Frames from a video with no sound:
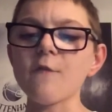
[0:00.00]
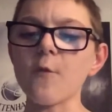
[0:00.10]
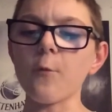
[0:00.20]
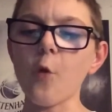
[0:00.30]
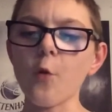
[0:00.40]

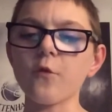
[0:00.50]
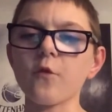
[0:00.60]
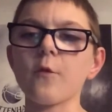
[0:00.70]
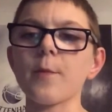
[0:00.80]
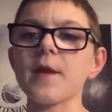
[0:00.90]
For Wolves,
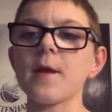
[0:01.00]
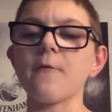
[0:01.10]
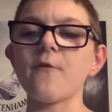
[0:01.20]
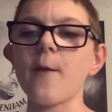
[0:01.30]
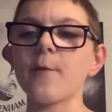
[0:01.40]
this will be a
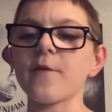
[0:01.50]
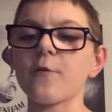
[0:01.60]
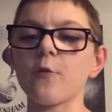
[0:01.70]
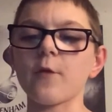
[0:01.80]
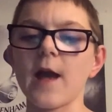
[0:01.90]
very
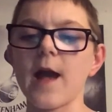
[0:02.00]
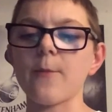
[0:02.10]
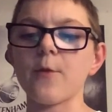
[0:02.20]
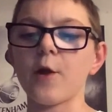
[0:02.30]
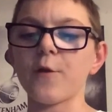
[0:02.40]
difficult
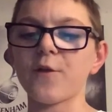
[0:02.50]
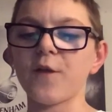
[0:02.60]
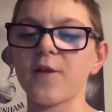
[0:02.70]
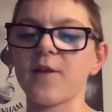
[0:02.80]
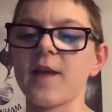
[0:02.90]
game. You know,
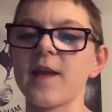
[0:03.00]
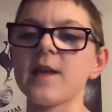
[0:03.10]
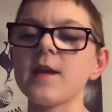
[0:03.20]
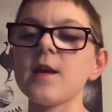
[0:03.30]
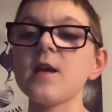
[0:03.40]

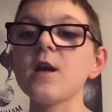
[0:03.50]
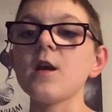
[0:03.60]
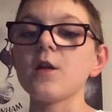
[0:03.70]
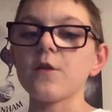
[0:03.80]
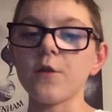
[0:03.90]
City,
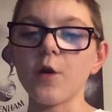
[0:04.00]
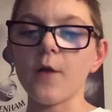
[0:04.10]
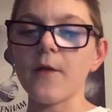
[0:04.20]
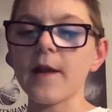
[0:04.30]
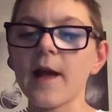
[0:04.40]
you
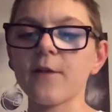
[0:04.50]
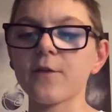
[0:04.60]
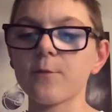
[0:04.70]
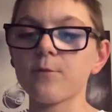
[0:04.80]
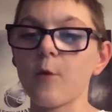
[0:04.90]
know, their
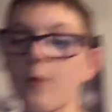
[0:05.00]
last